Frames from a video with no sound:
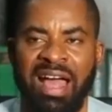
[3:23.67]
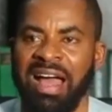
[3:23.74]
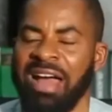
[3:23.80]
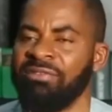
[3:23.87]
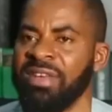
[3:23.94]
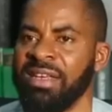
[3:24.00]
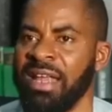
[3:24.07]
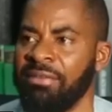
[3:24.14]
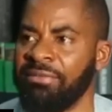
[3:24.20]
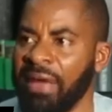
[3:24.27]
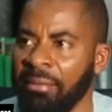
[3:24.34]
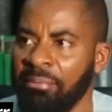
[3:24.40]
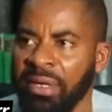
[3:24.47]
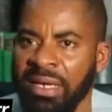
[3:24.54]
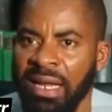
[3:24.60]
I have
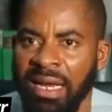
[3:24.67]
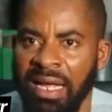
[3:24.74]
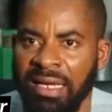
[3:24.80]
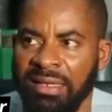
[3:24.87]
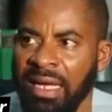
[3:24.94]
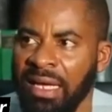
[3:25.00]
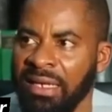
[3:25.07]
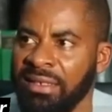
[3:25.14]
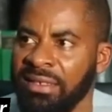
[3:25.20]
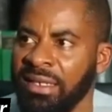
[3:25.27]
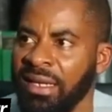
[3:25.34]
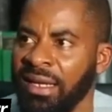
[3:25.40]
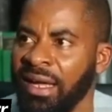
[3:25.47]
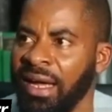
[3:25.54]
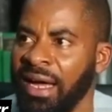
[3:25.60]
never been elected
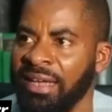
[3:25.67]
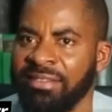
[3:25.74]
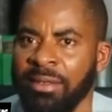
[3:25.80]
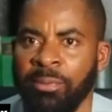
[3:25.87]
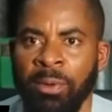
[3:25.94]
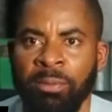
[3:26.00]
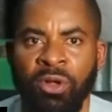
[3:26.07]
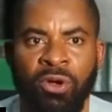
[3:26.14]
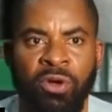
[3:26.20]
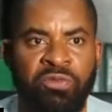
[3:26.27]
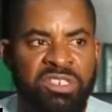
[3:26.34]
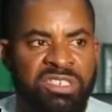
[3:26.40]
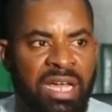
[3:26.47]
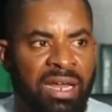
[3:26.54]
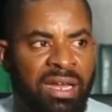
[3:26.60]
as a public
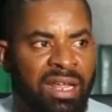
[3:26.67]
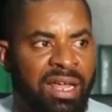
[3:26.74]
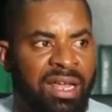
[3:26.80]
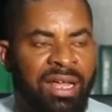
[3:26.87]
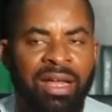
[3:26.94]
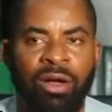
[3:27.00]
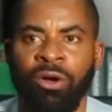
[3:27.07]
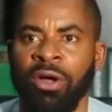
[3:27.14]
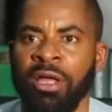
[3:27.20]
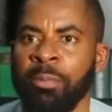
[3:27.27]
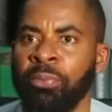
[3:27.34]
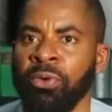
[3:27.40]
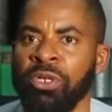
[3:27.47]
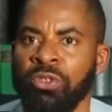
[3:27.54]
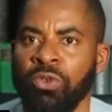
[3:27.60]
official or a
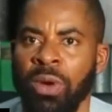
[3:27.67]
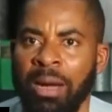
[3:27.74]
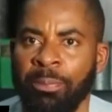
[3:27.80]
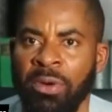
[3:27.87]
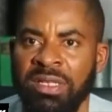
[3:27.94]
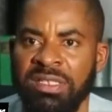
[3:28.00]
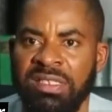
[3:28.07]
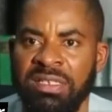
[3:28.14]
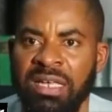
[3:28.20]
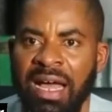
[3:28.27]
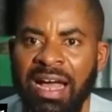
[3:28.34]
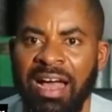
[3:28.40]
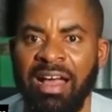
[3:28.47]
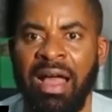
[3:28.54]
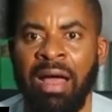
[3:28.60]
political appointee.
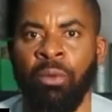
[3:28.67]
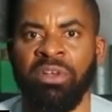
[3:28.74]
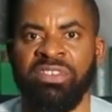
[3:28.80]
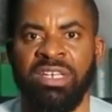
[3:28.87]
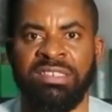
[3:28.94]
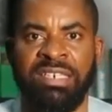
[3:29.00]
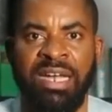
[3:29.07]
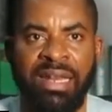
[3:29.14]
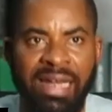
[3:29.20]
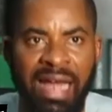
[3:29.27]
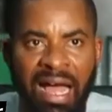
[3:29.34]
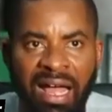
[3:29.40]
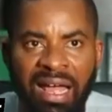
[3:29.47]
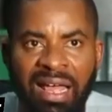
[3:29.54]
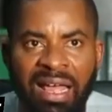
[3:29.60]
I was a
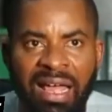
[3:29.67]
trader.